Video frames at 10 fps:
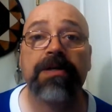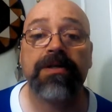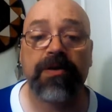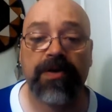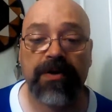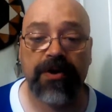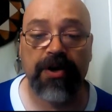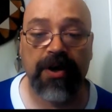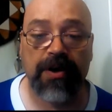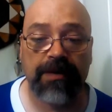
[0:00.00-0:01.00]
So there you
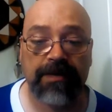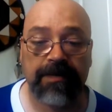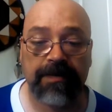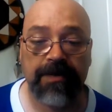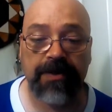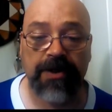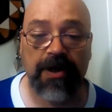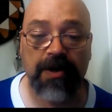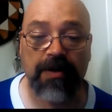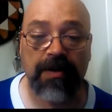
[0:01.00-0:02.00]
go.
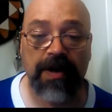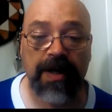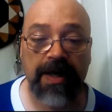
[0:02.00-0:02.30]
So